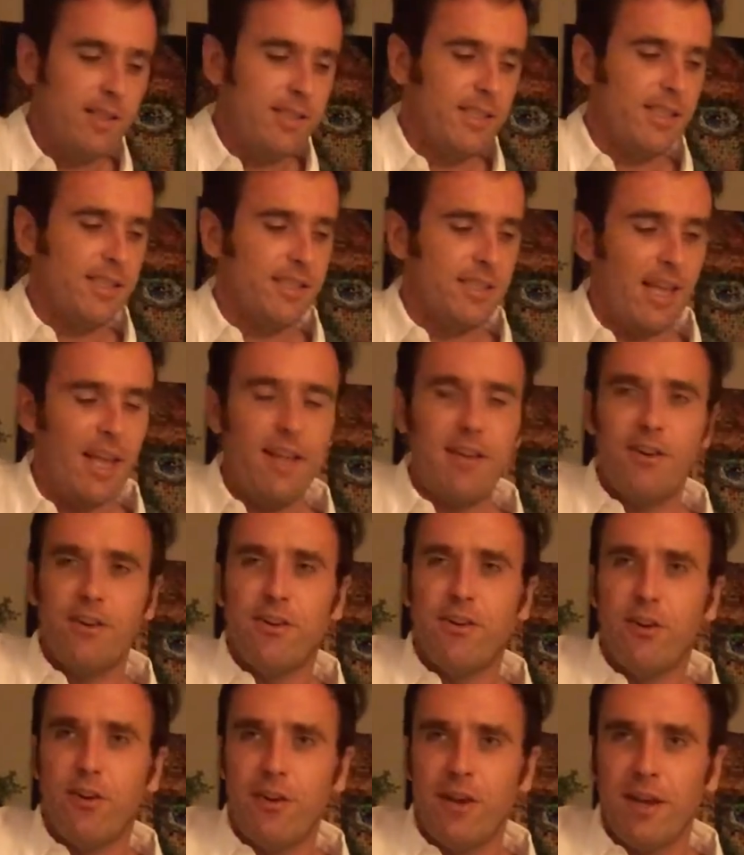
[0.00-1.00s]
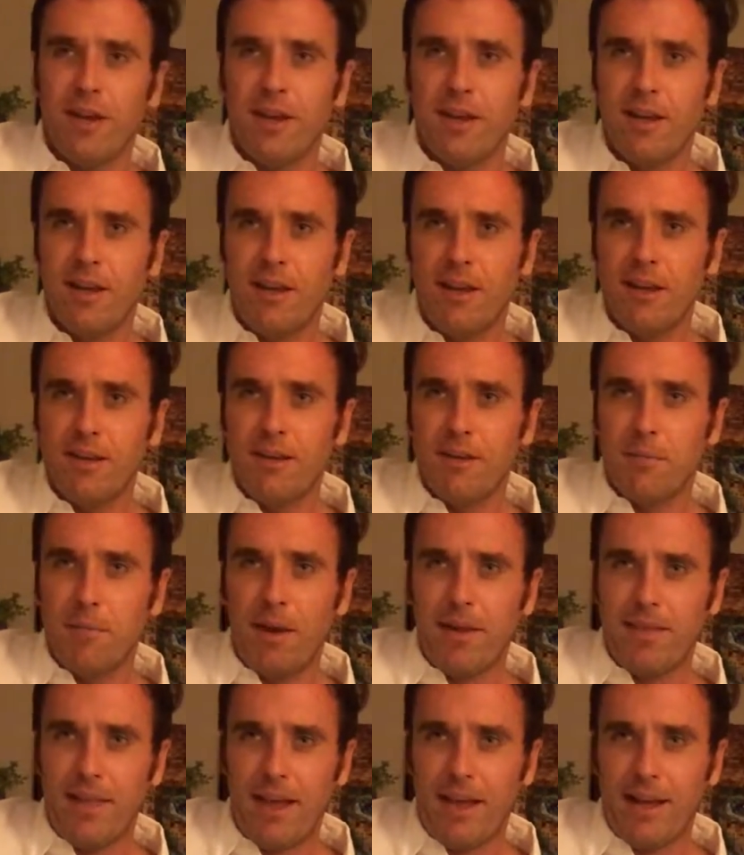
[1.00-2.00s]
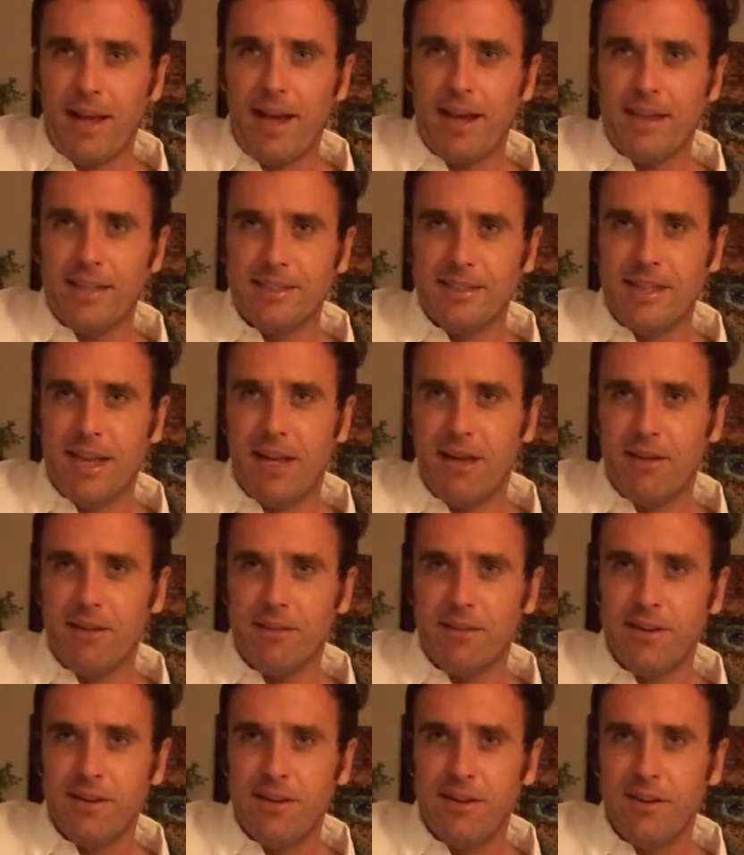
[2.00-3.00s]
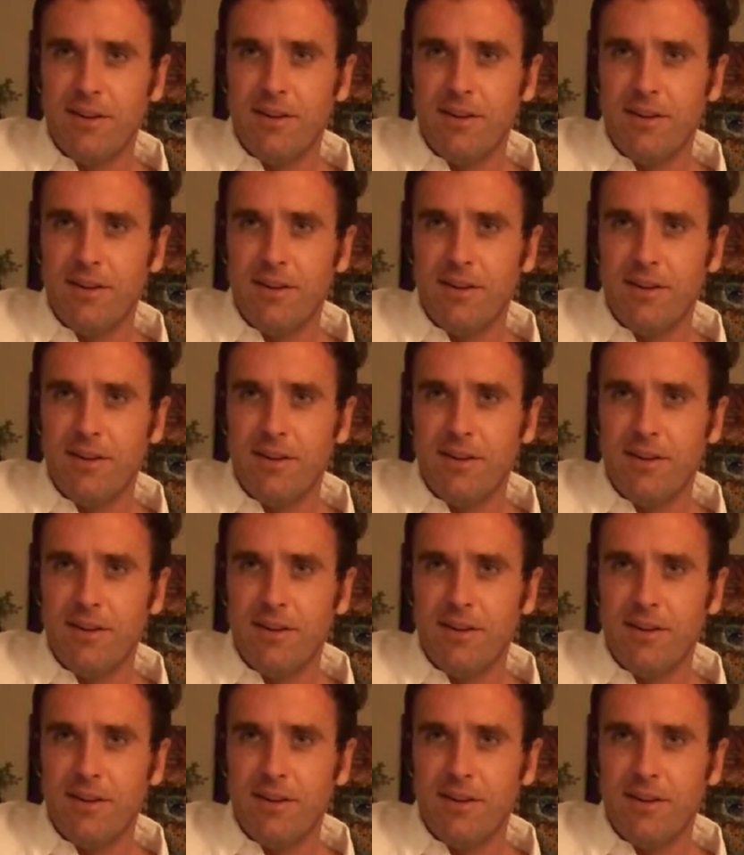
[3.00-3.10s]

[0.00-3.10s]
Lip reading: See, standard tuning, to make that kind of sound,